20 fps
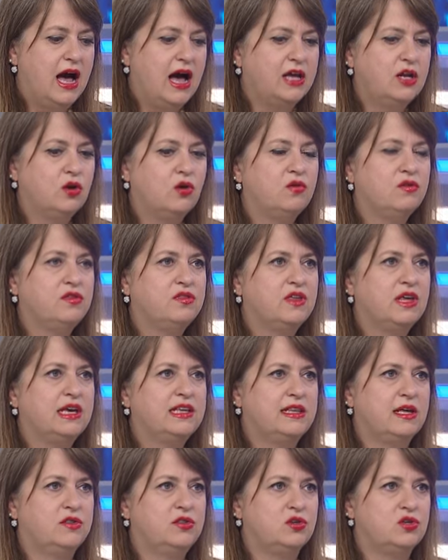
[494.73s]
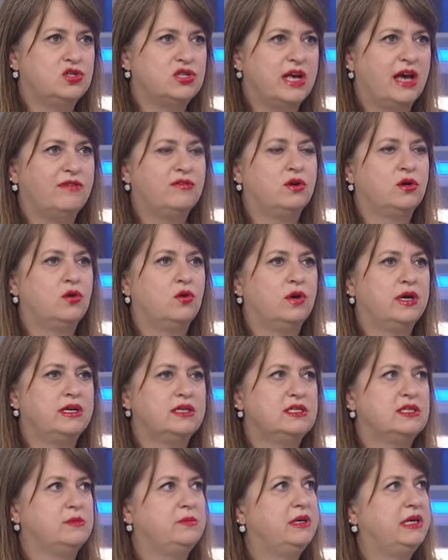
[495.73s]
I don't think that there's ever
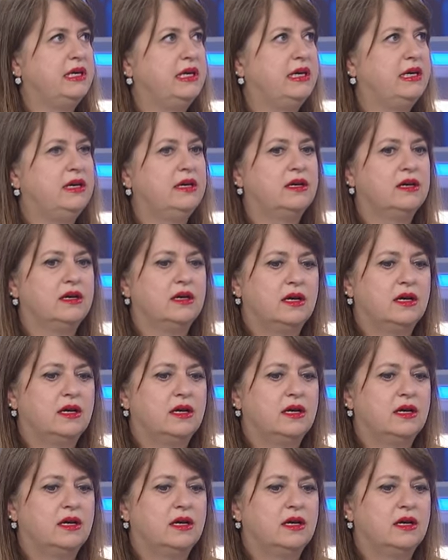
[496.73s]
going to be